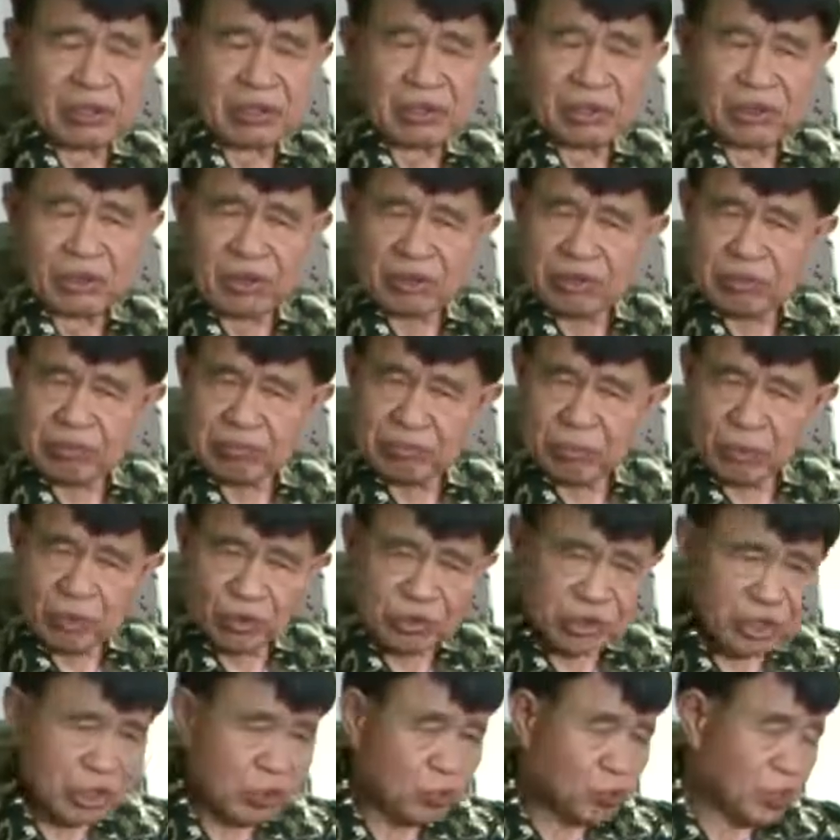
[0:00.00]
No,
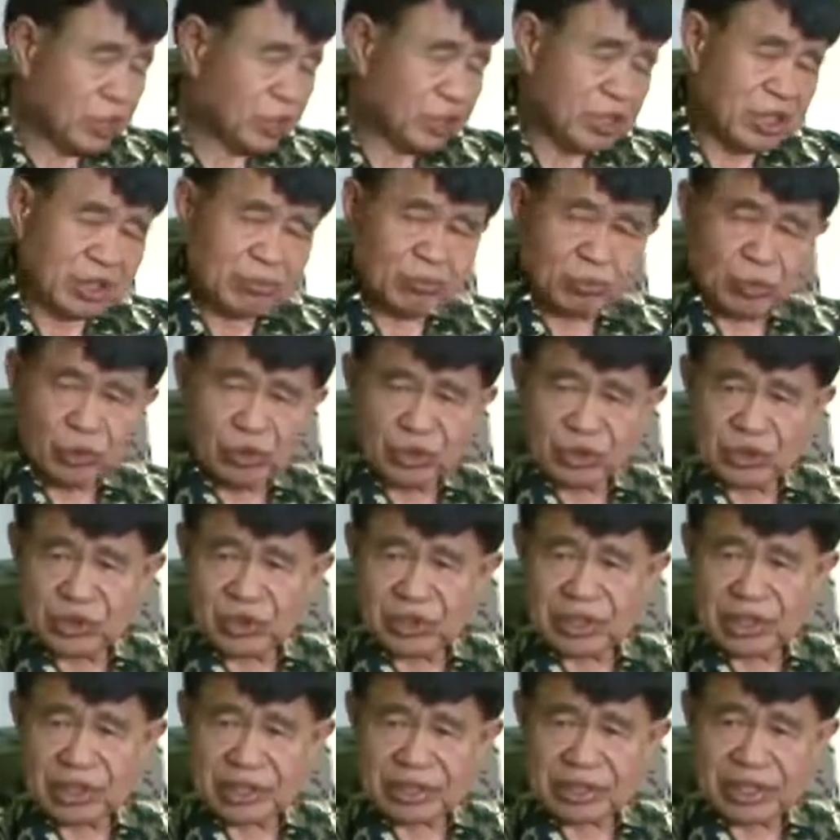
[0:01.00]
Moses was not born
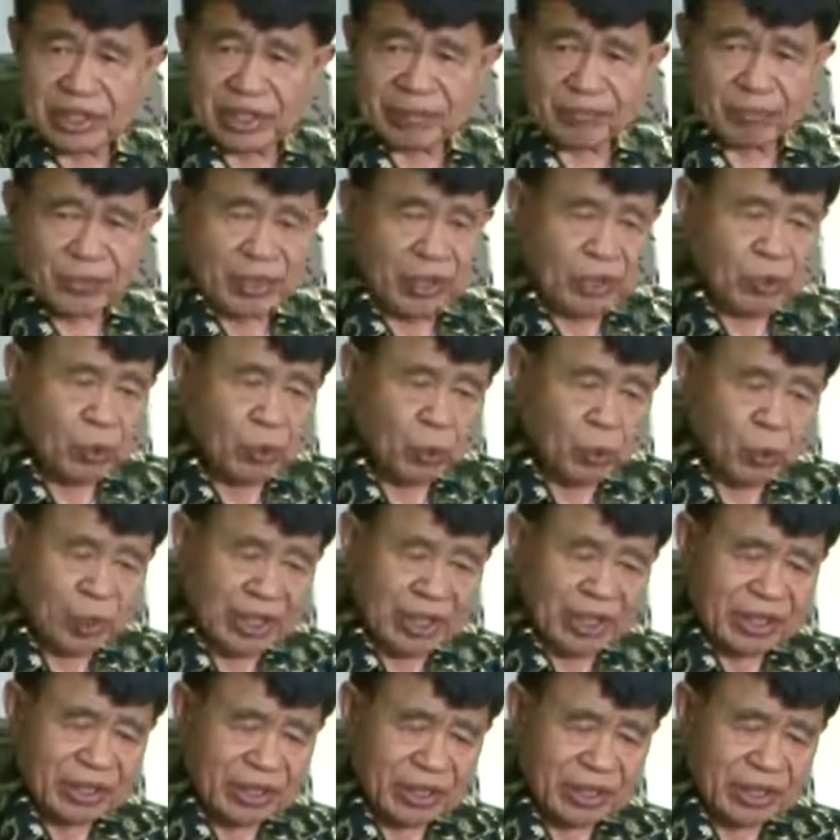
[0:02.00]
during that time.
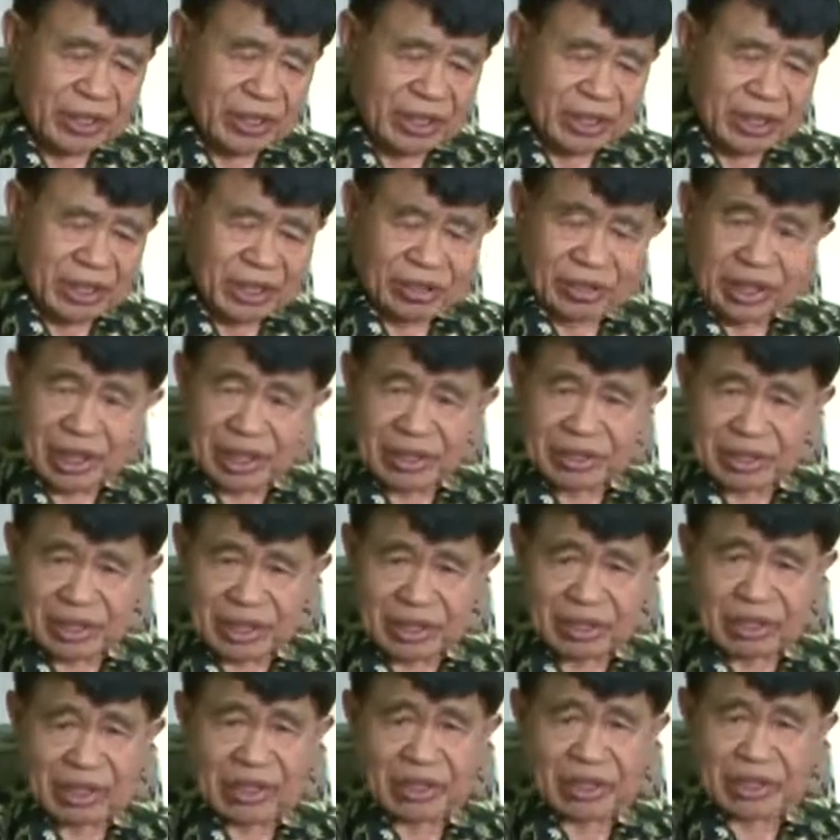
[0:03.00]
Why did he write
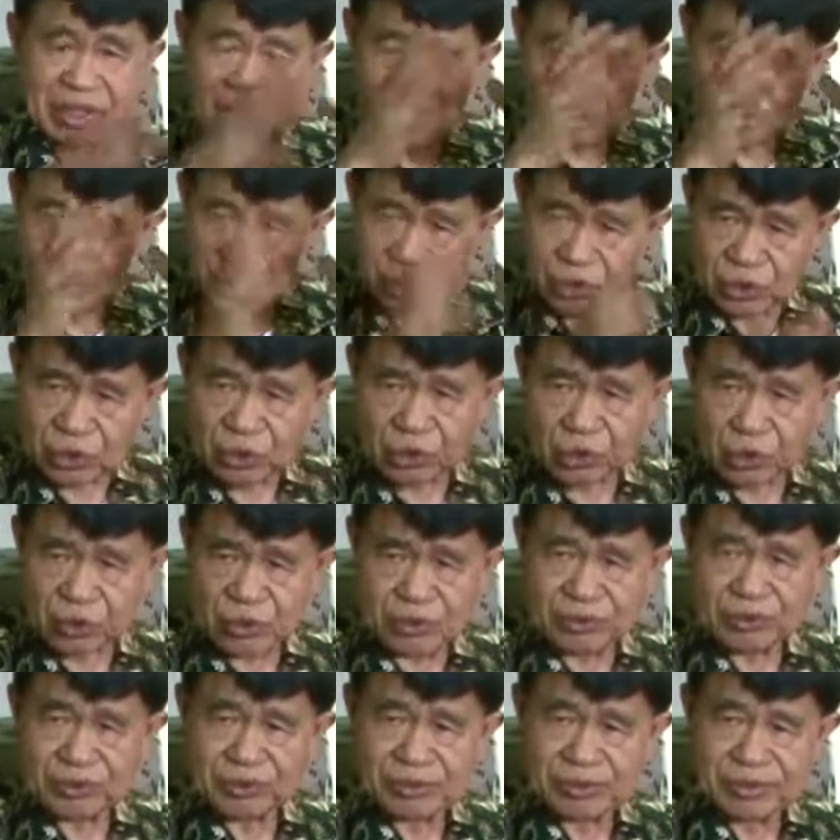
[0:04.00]
that? And it is true.
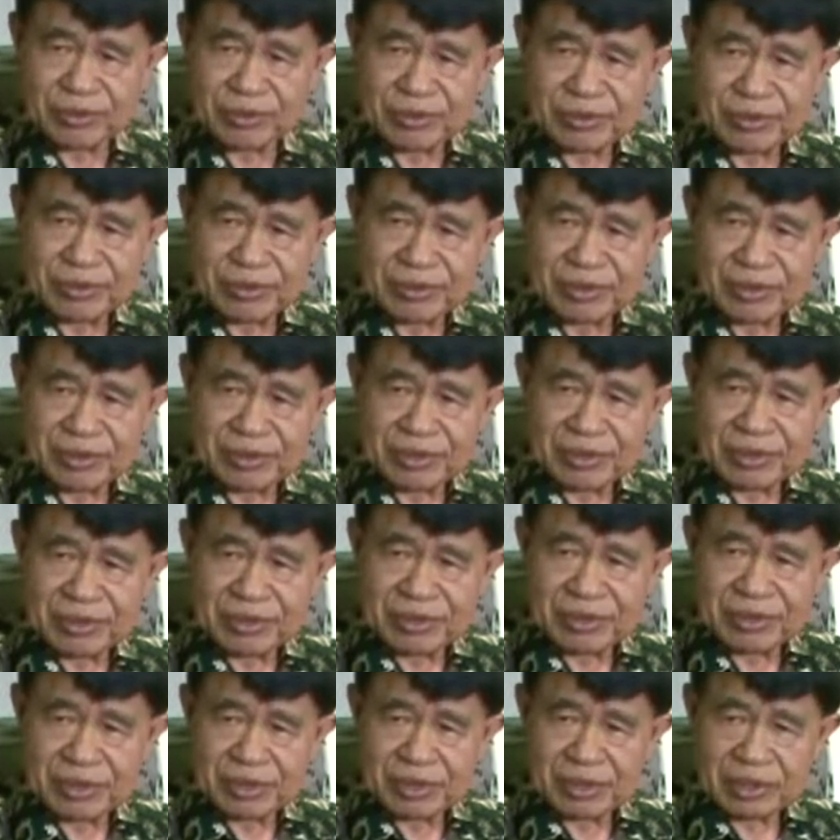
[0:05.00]

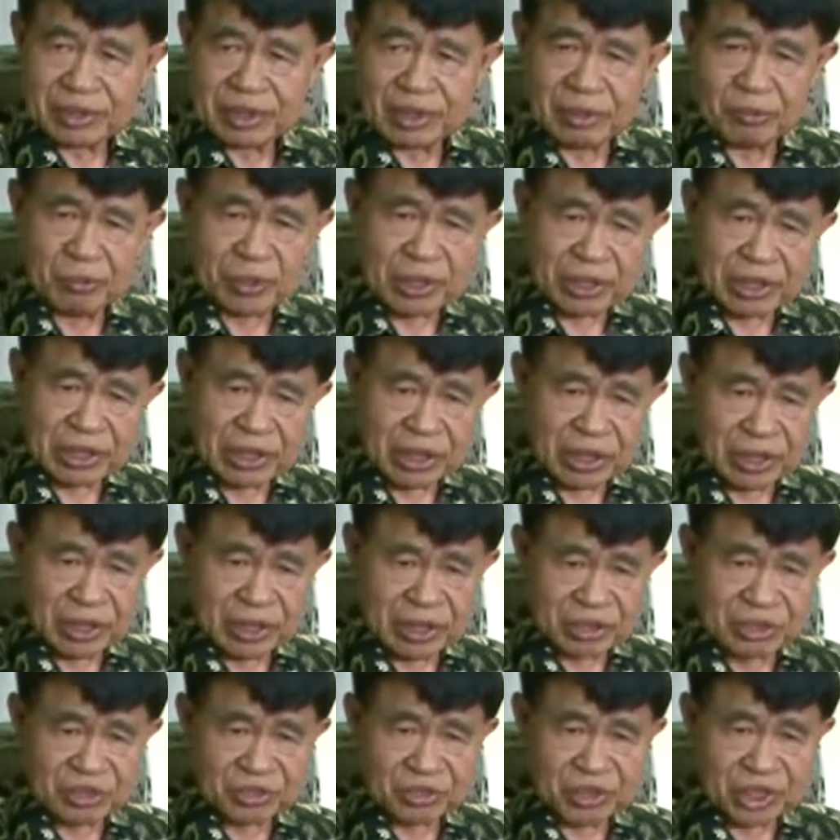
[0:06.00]
Everything
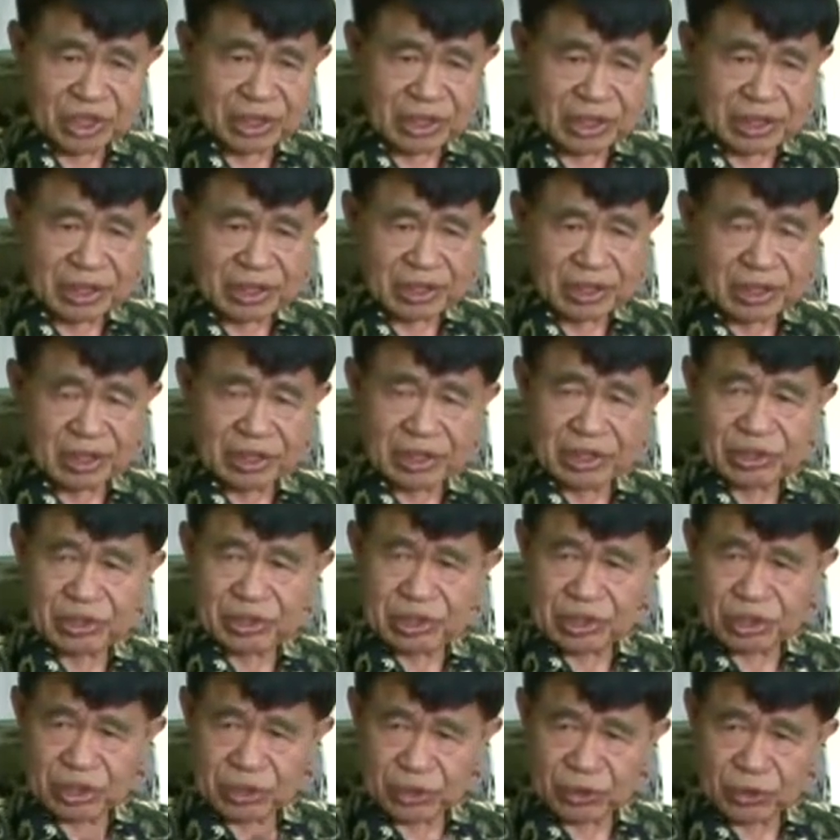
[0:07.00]
that is written there
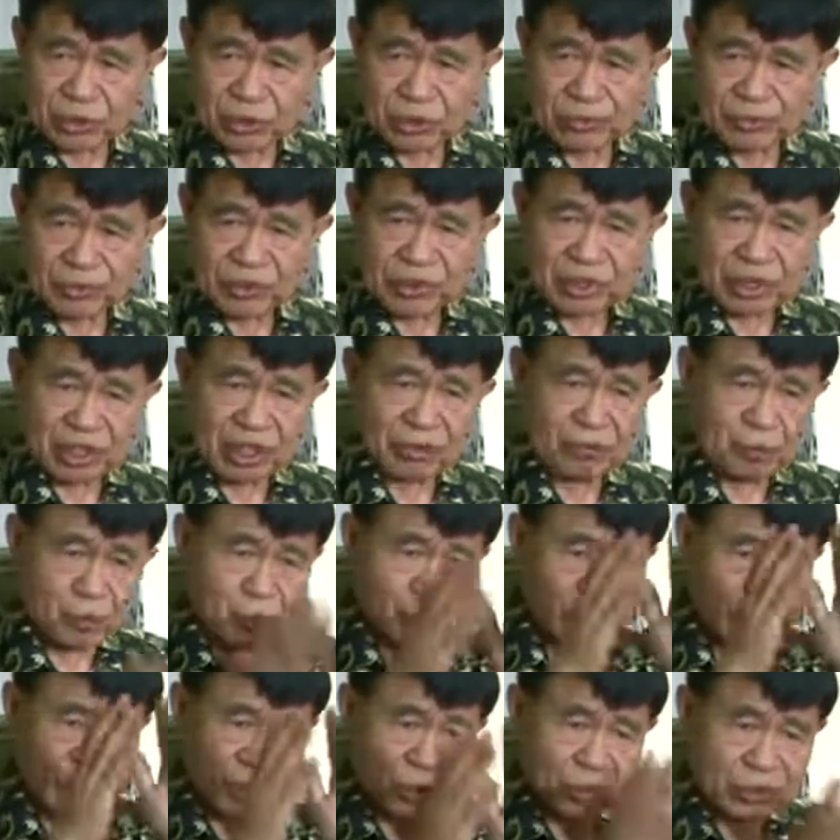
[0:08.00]
is true, if
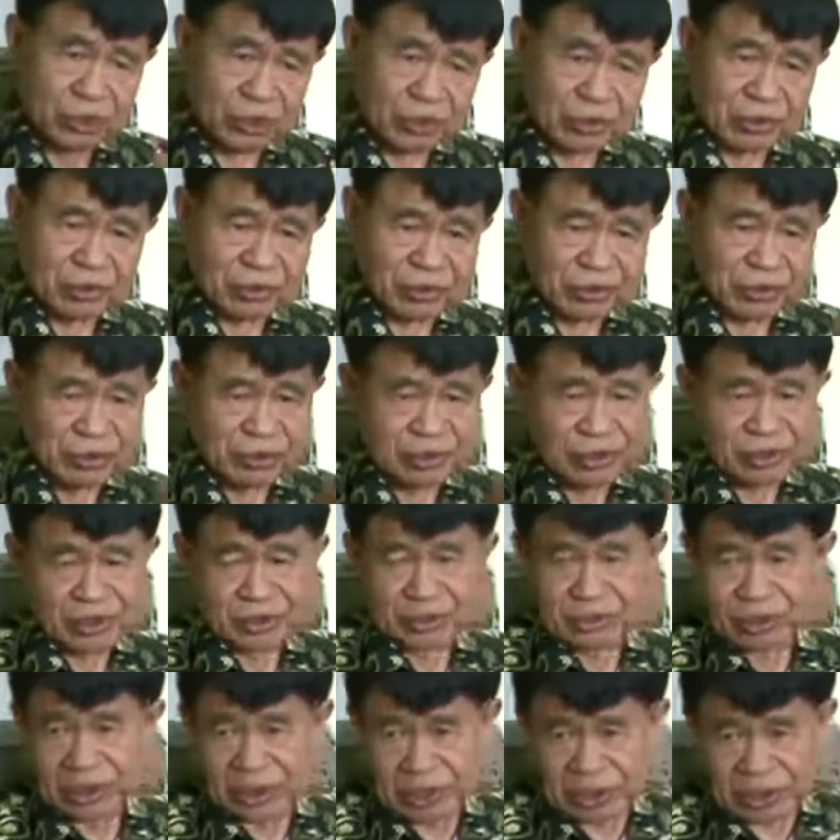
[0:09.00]
you are going to
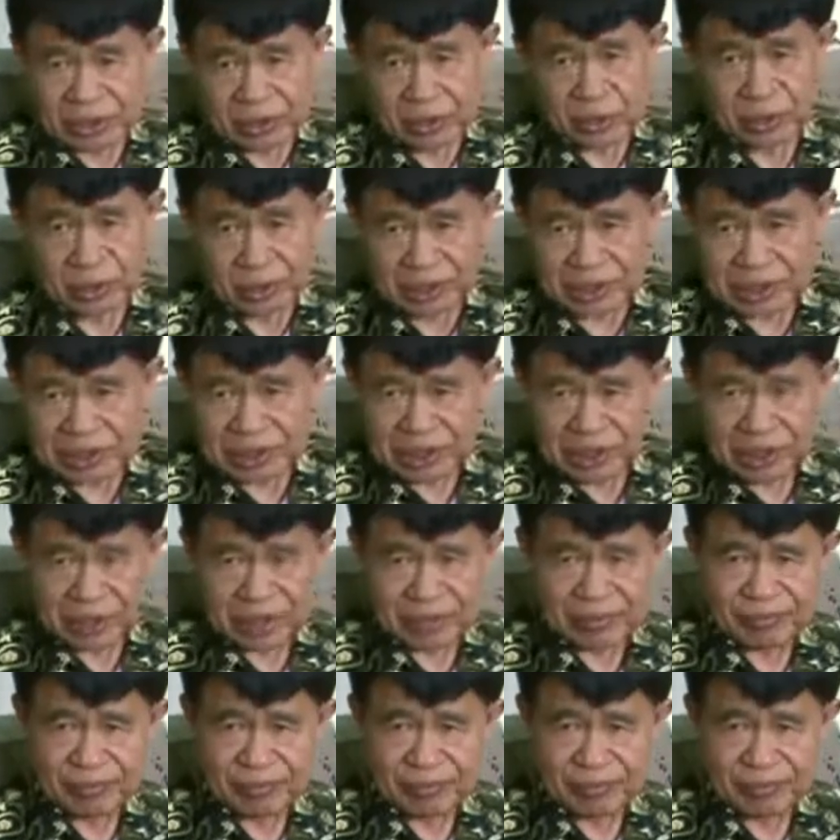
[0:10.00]
read it correctly.